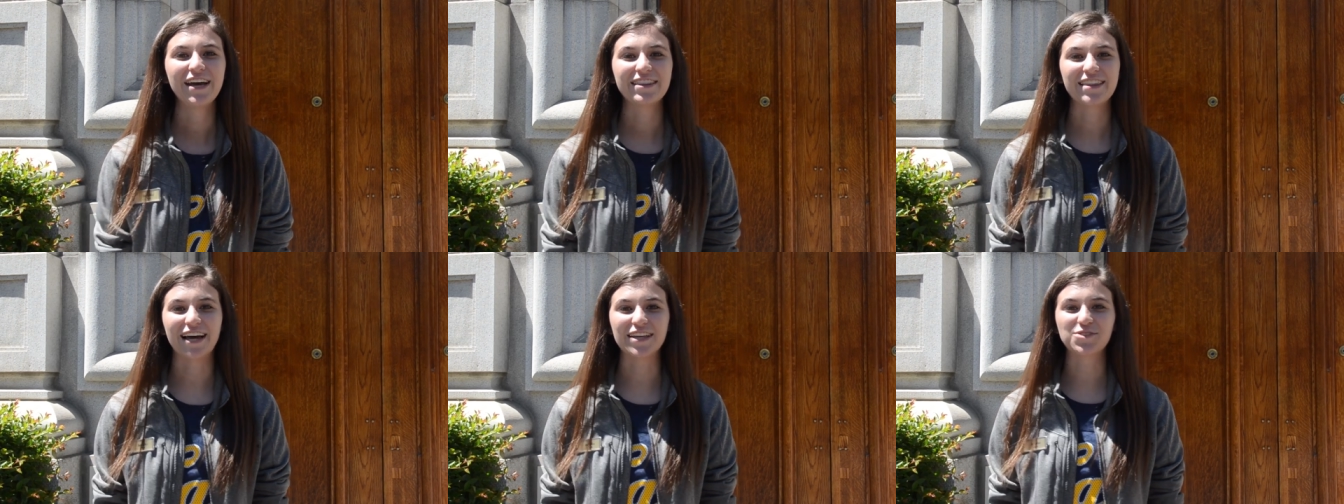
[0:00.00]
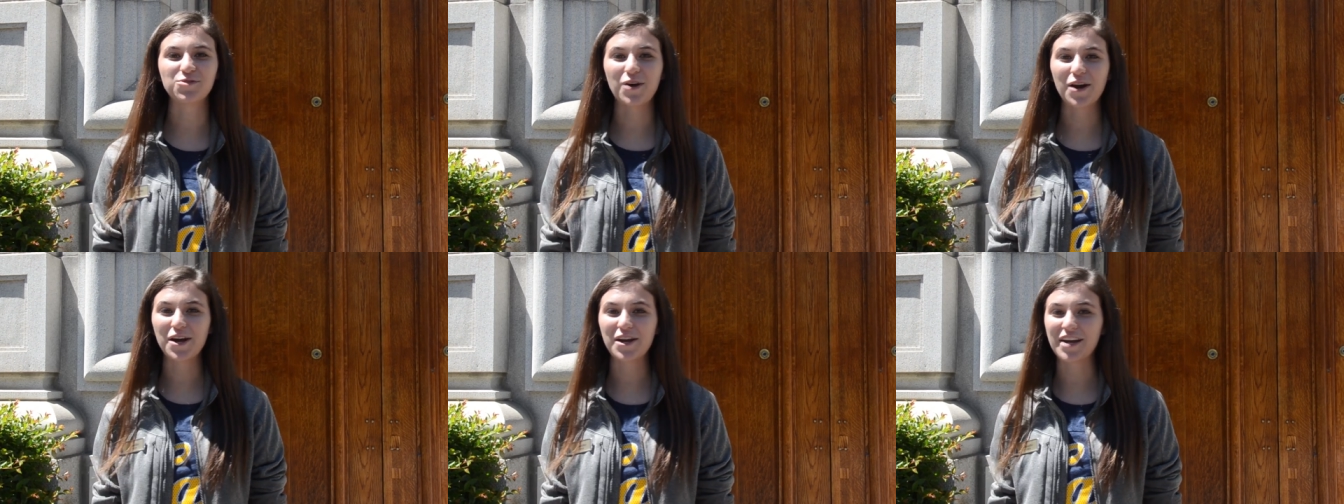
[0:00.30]

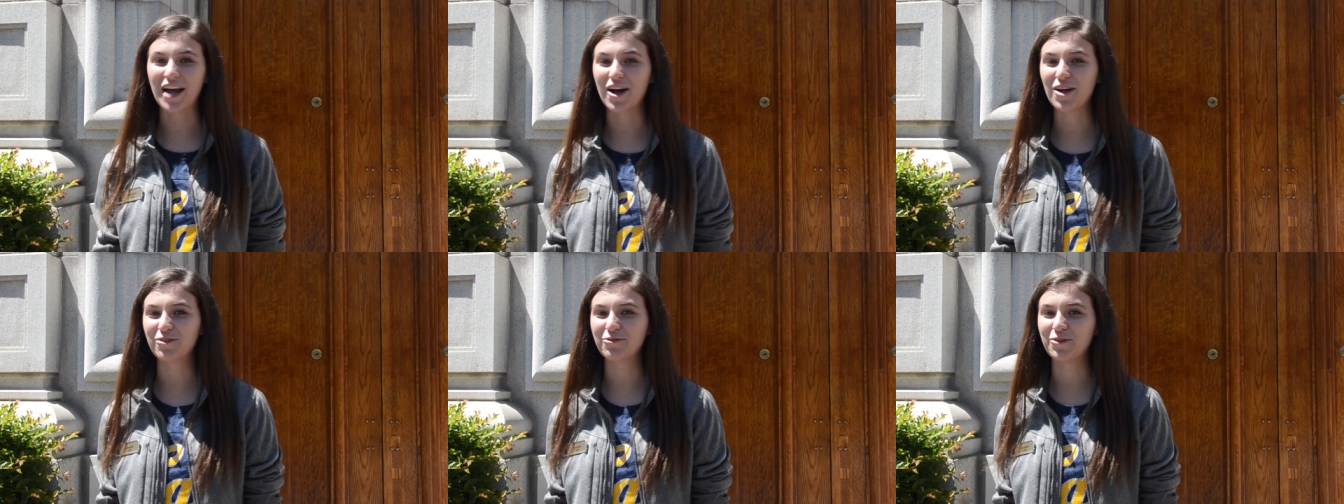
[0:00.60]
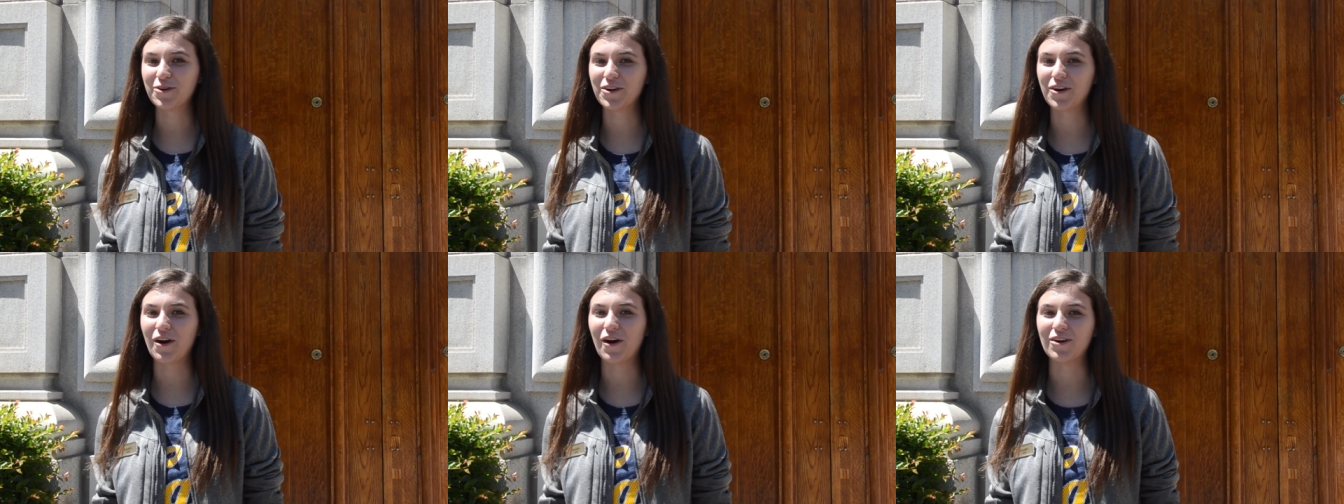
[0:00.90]
That's why
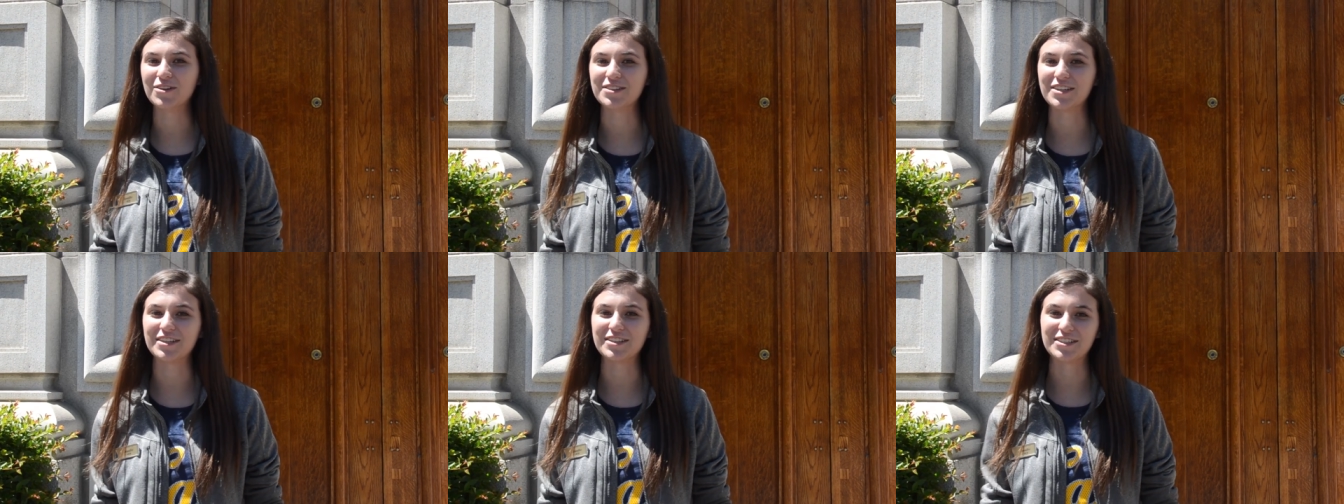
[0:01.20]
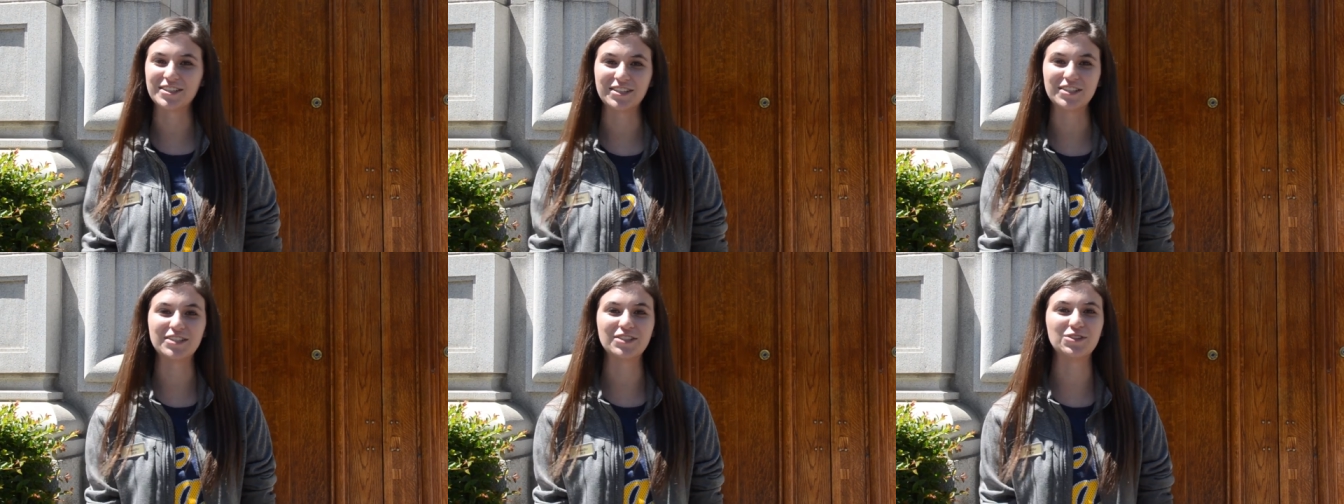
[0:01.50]
California Hall's
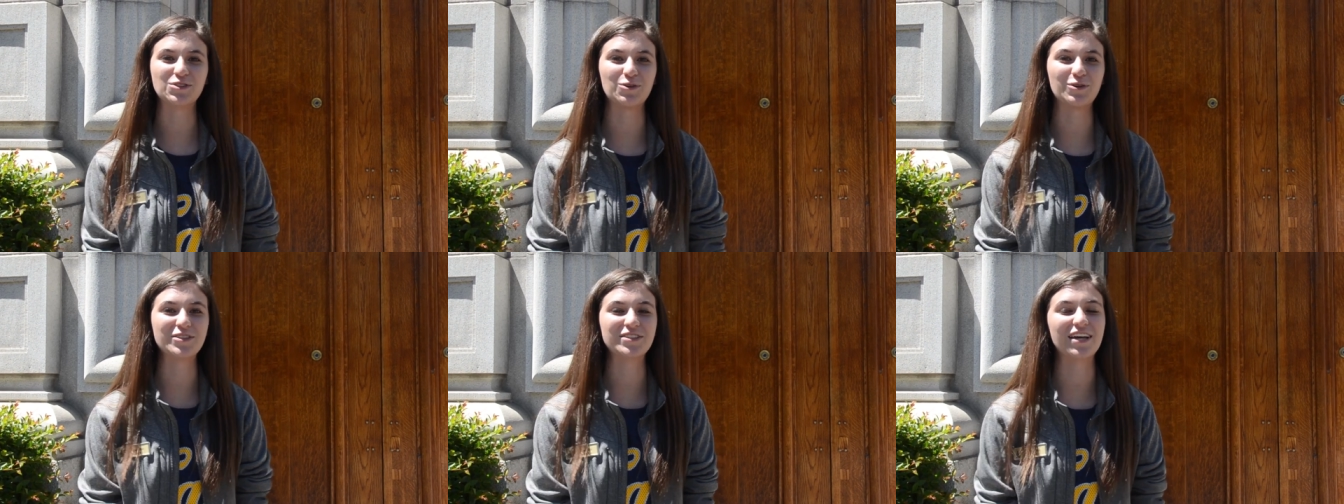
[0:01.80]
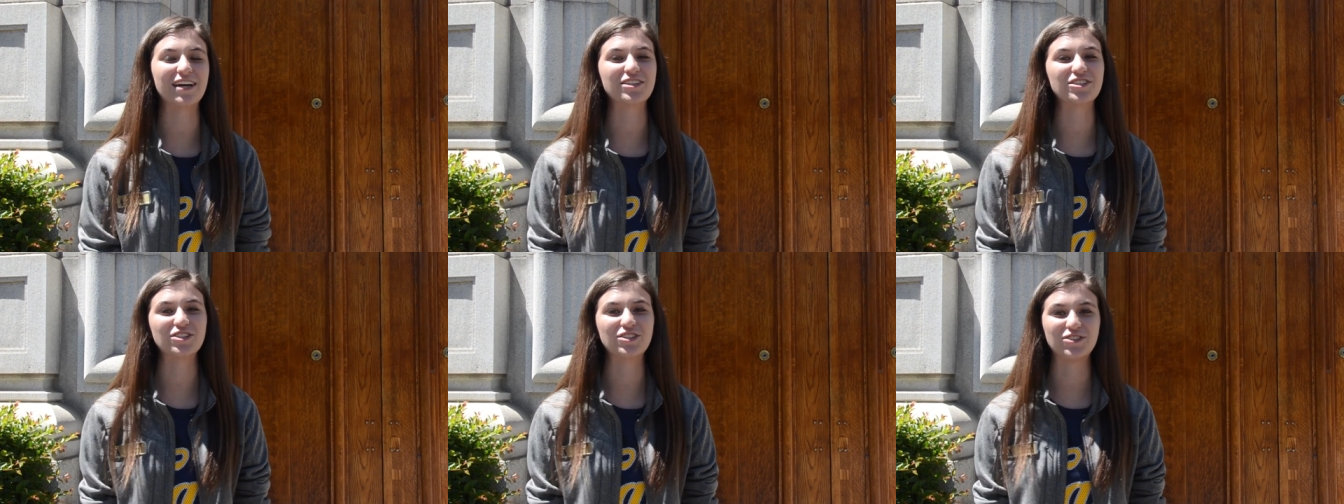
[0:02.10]
exterior doors
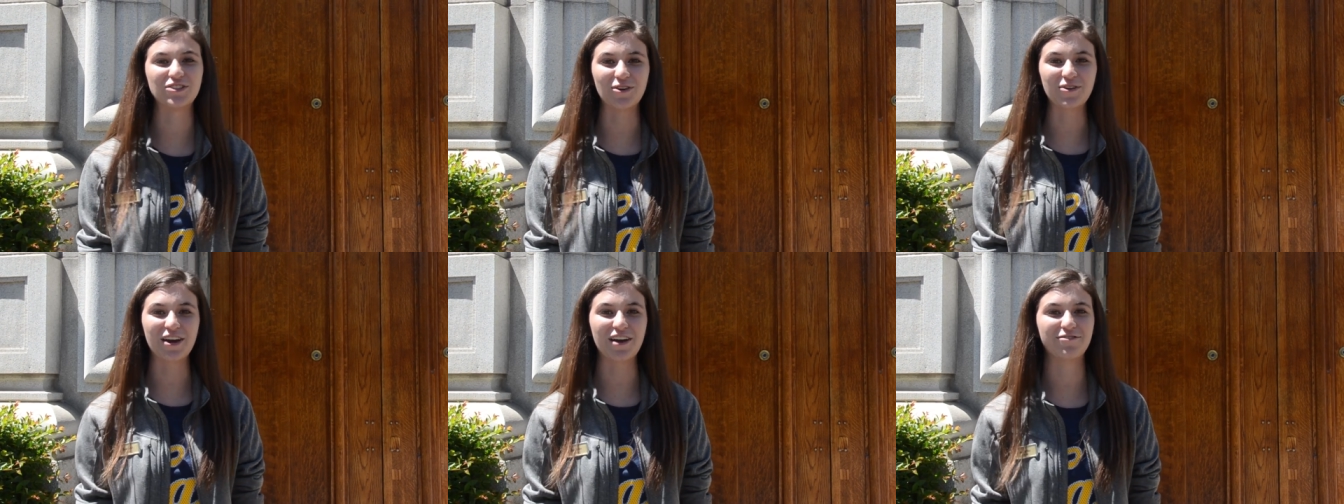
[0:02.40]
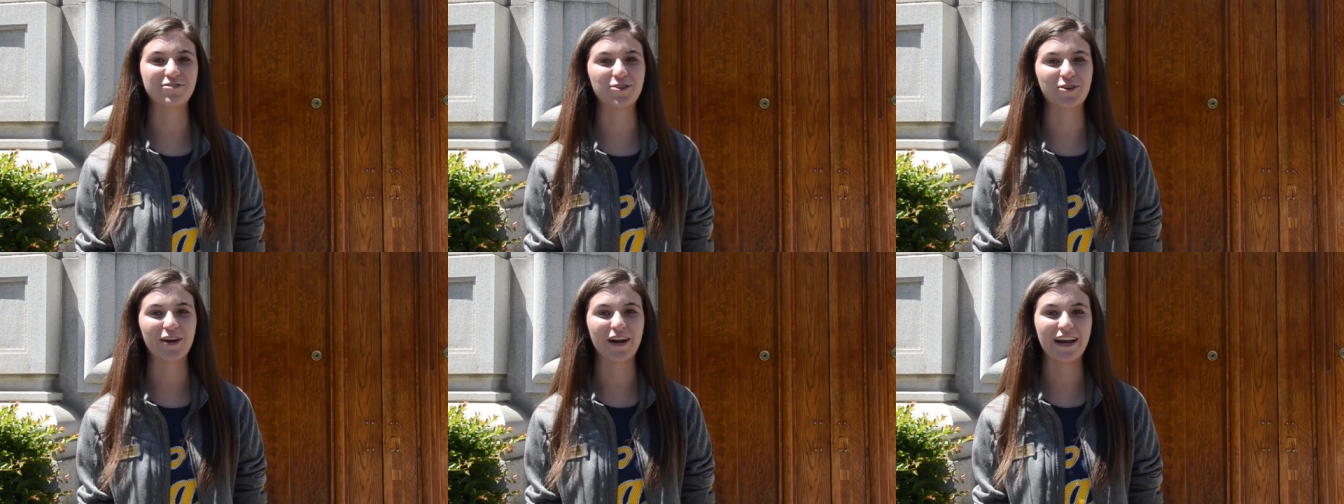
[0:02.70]
actually don't
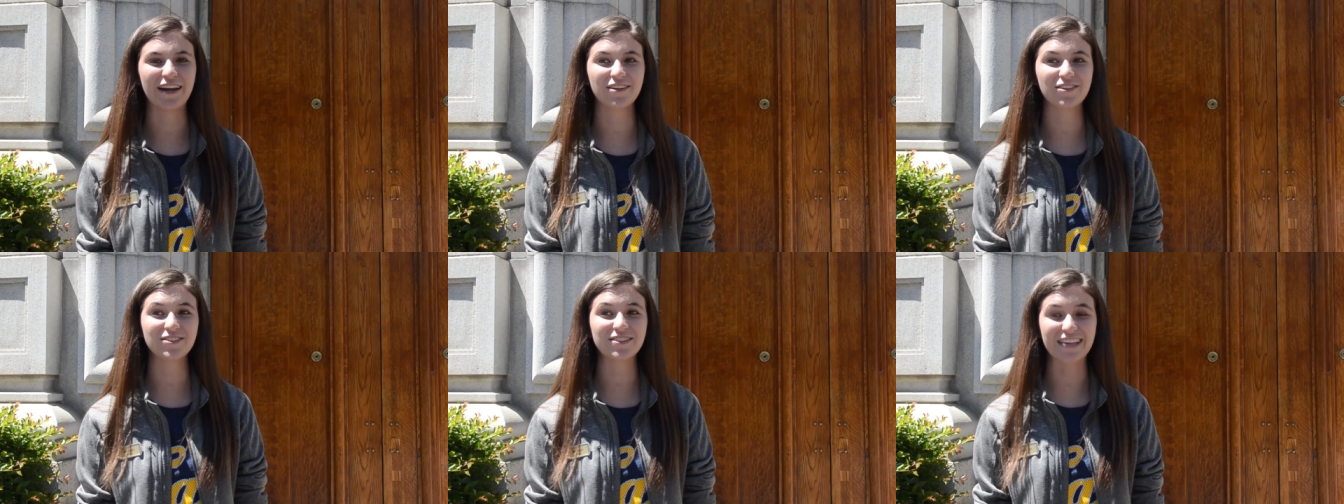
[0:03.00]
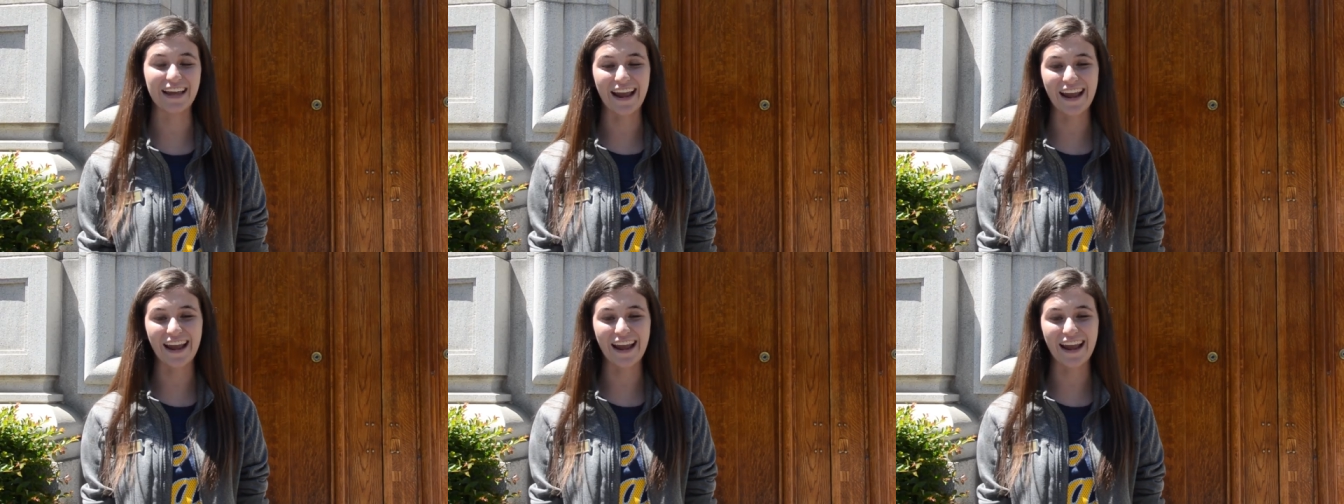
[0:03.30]
have door handles,